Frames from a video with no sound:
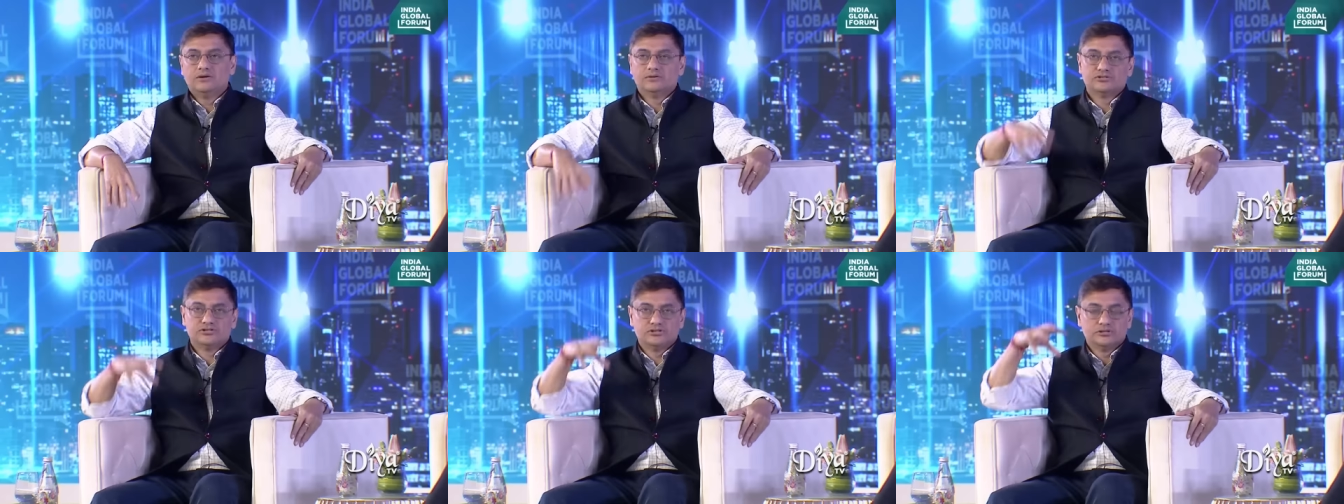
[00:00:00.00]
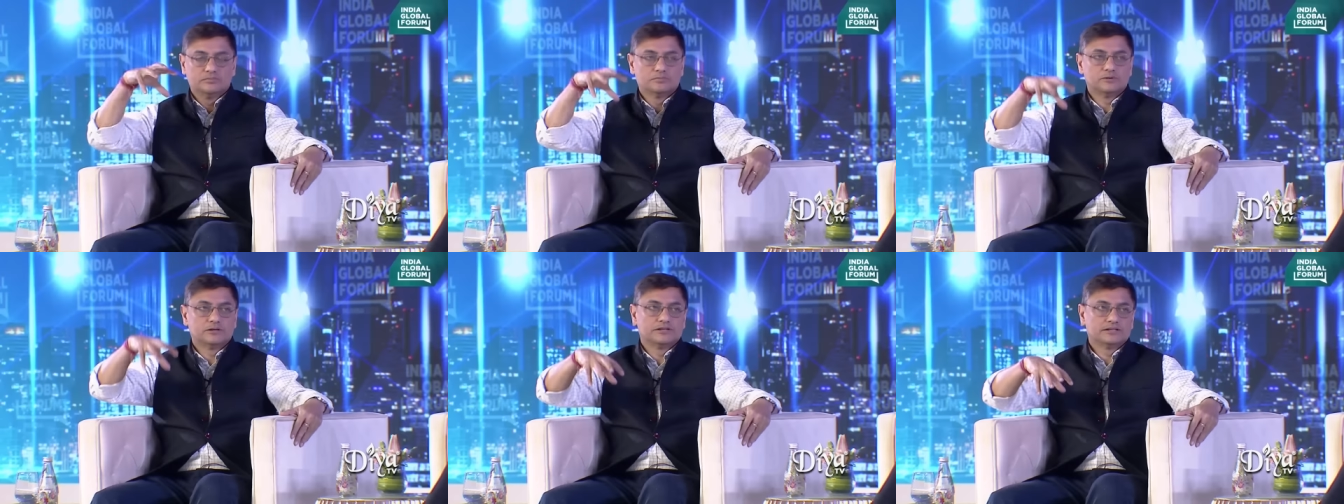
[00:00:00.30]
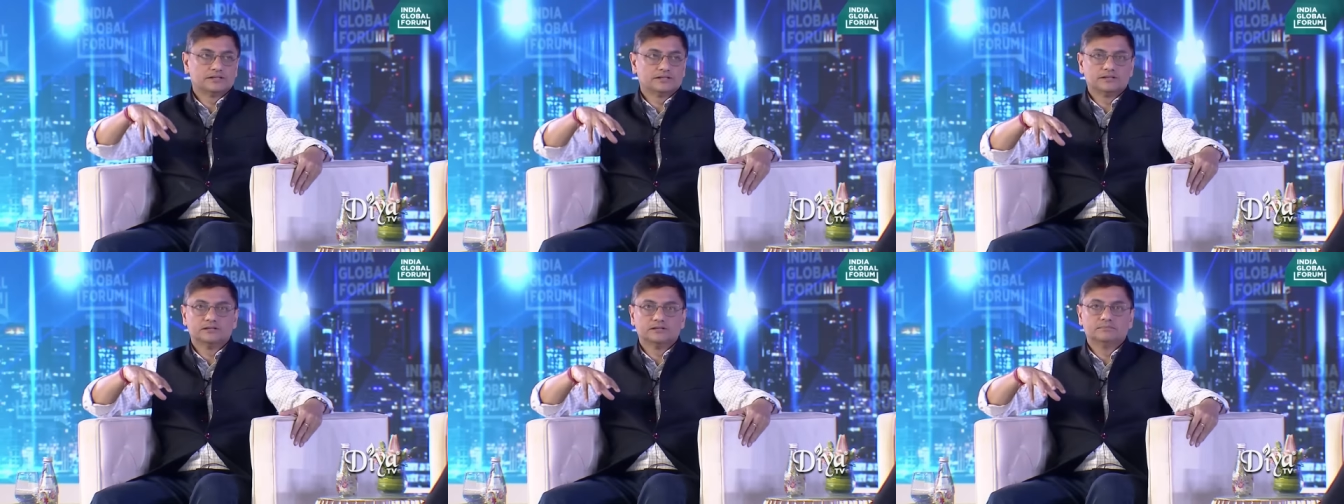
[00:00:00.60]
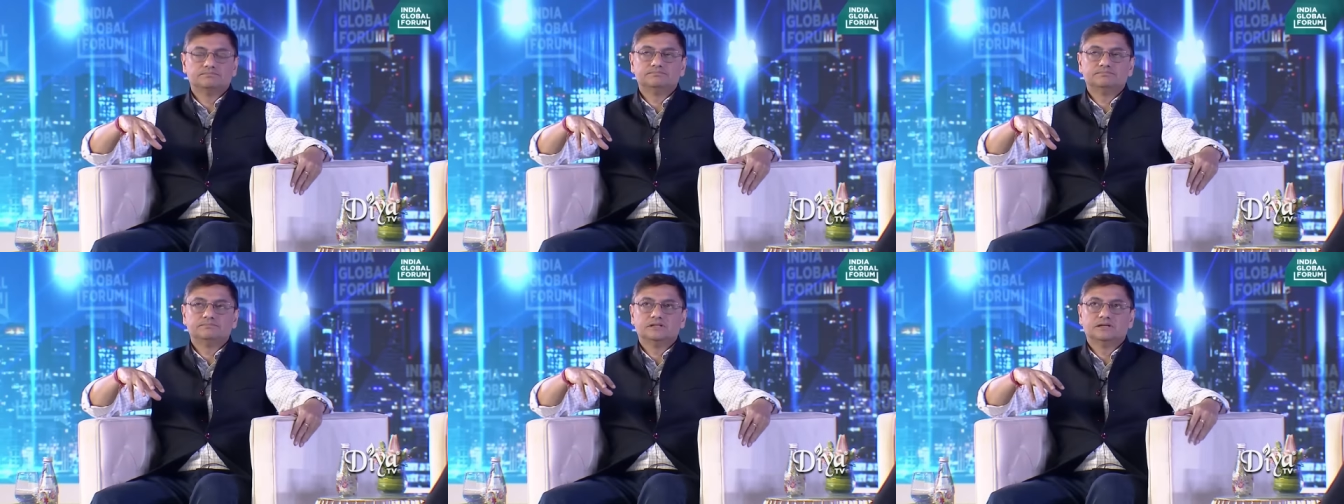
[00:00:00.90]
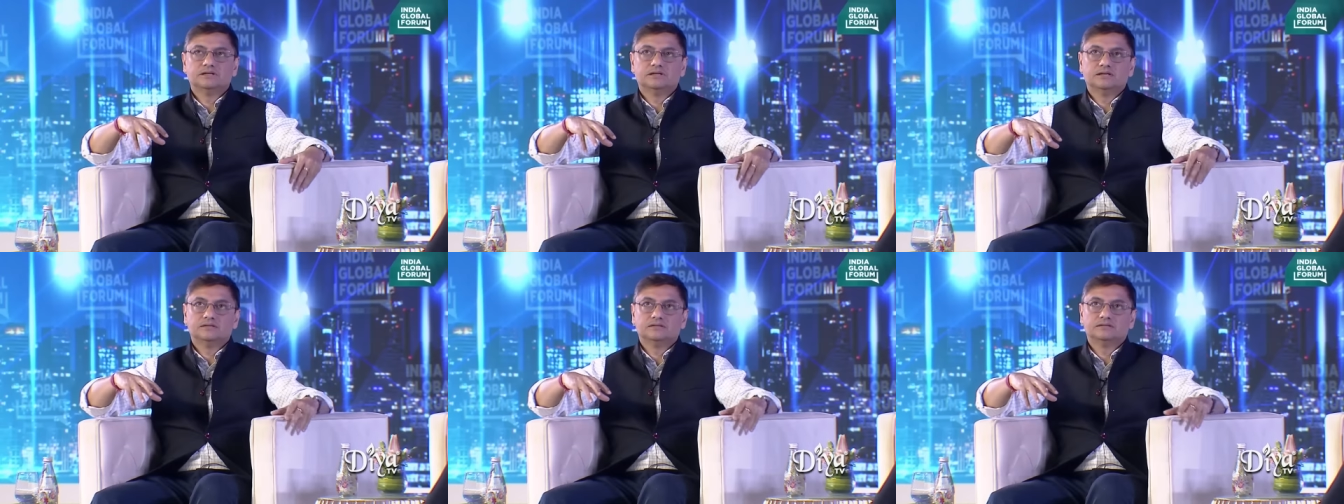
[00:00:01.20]
geopolitical
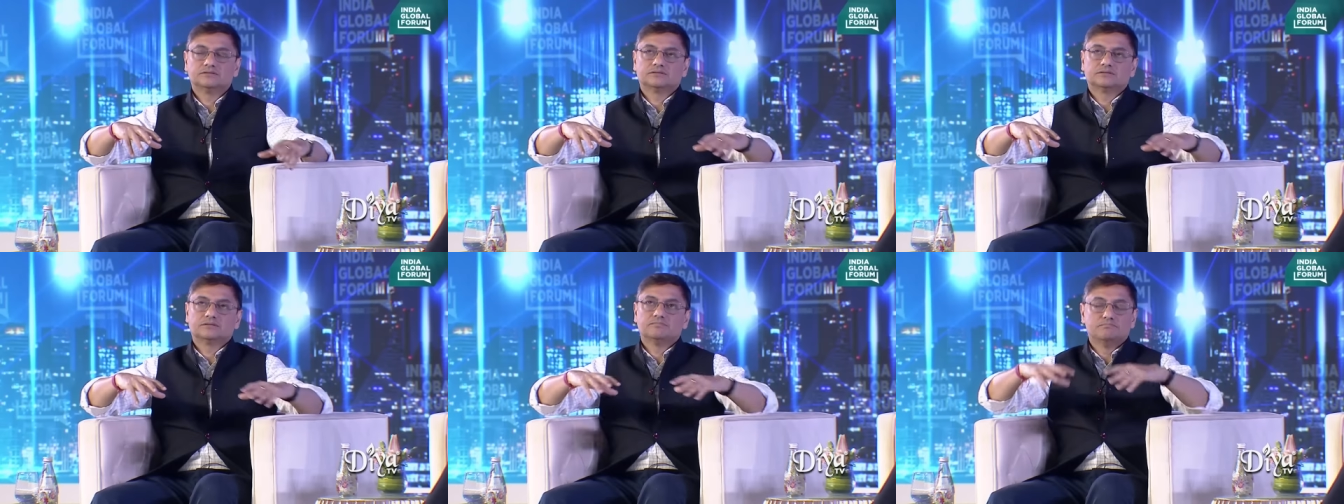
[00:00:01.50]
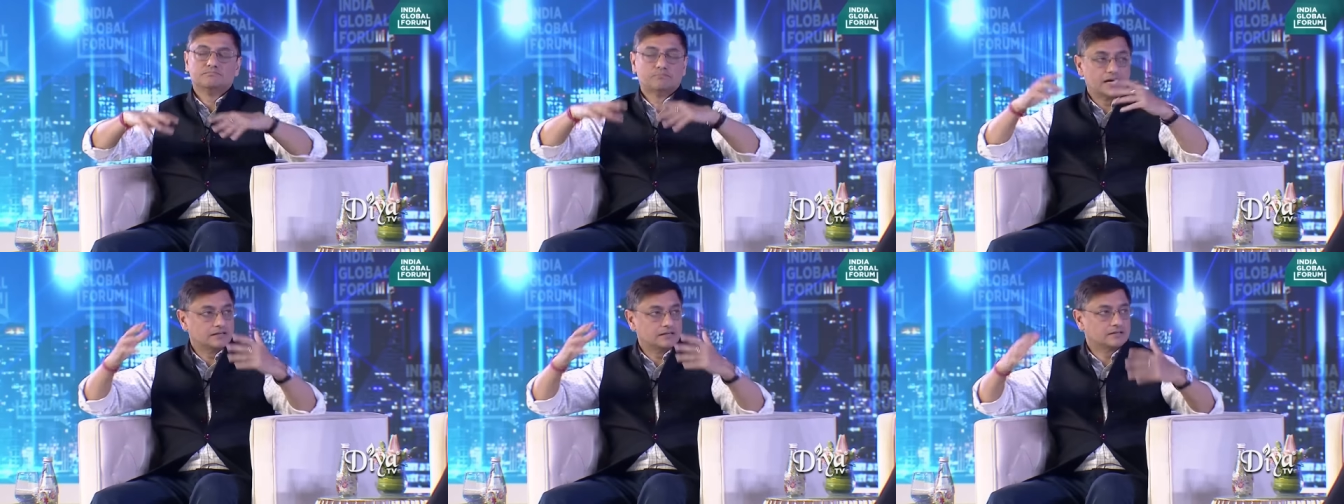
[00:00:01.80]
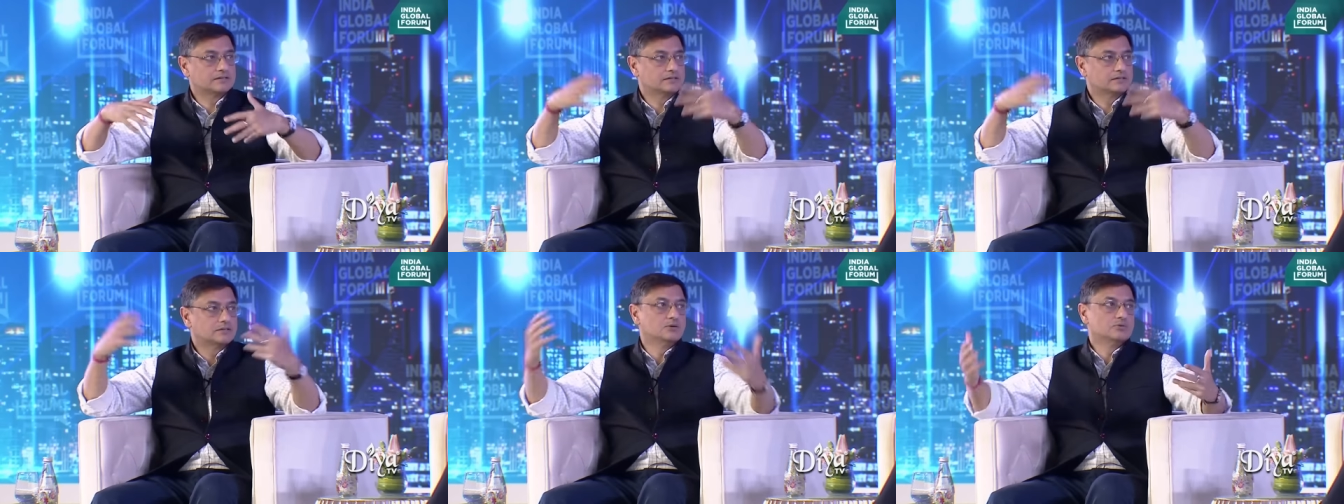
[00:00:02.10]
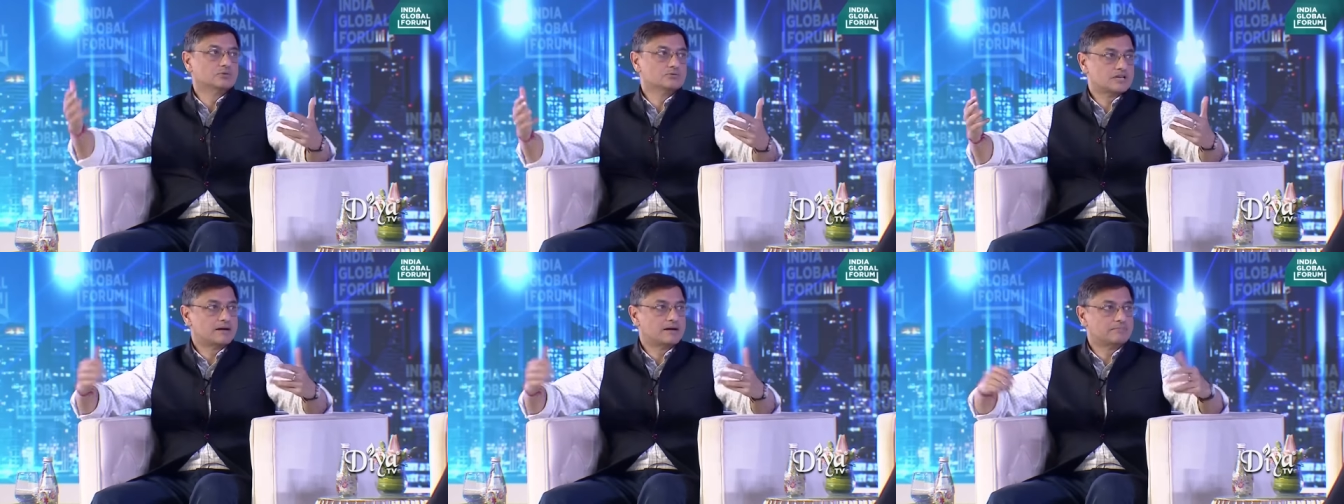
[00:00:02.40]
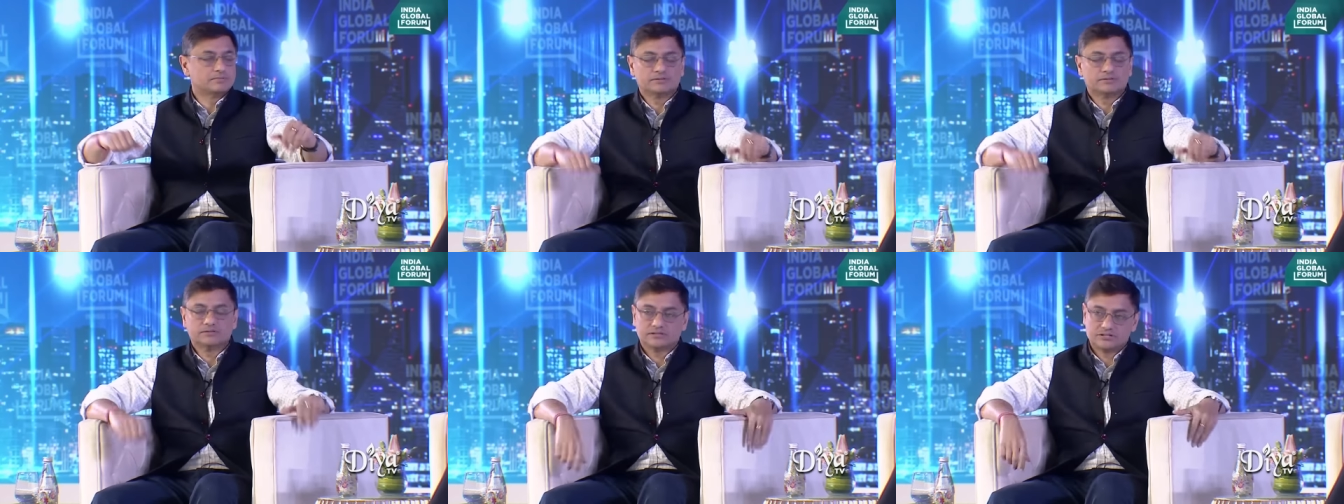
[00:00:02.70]
sort of bulk goes
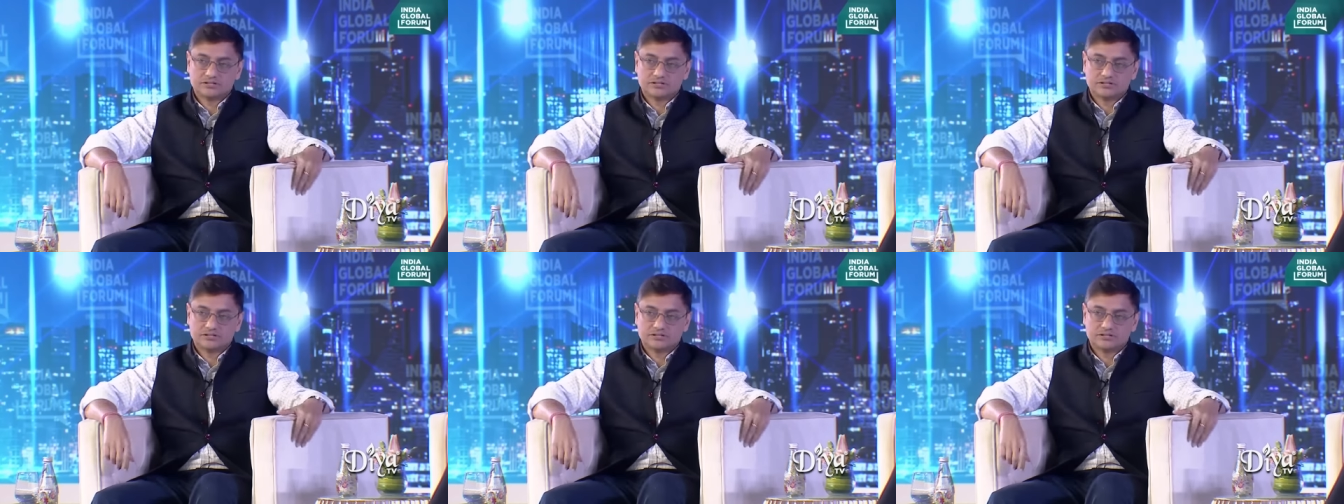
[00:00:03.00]
up.